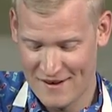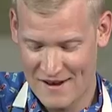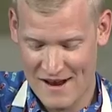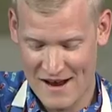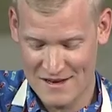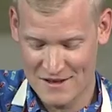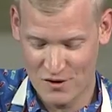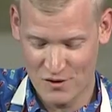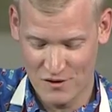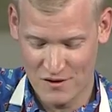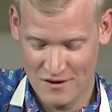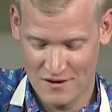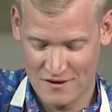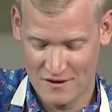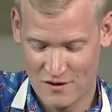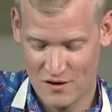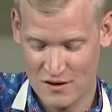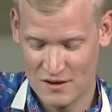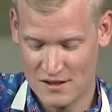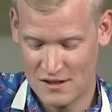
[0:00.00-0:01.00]
I told
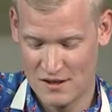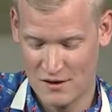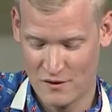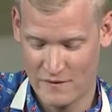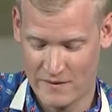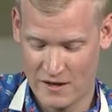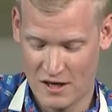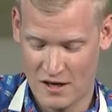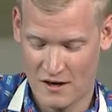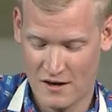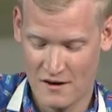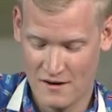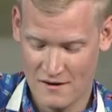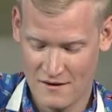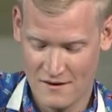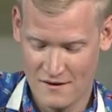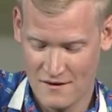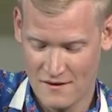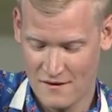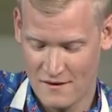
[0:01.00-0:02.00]
Christy over here.
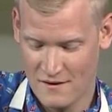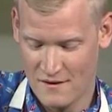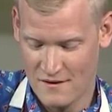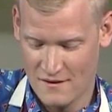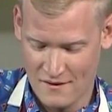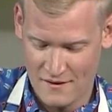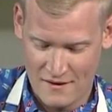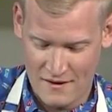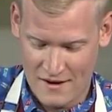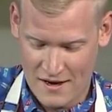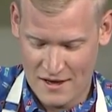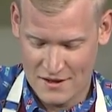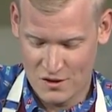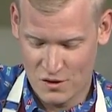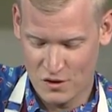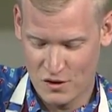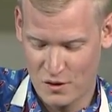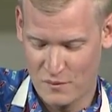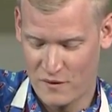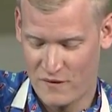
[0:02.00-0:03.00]
I
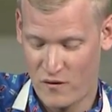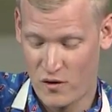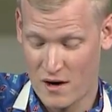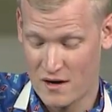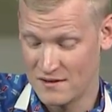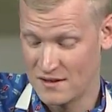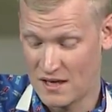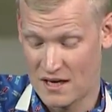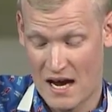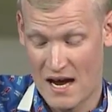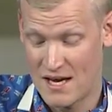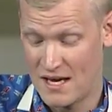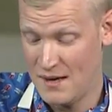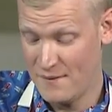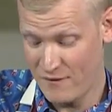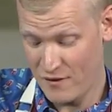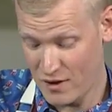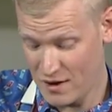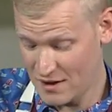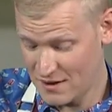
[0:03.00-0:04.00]
told her before, I was like, I
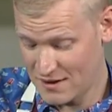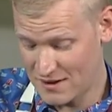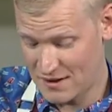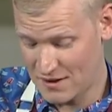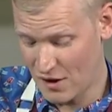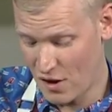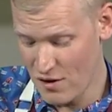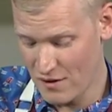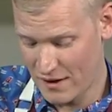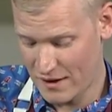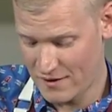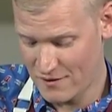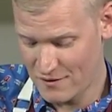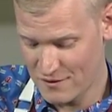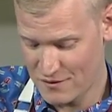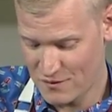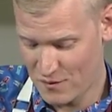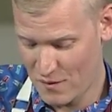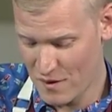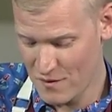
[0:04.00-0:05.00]
keep forgetting salt. I don't know
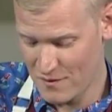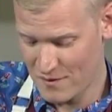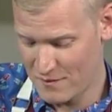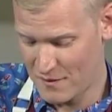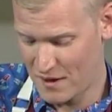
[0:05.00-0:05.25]
what's wrong with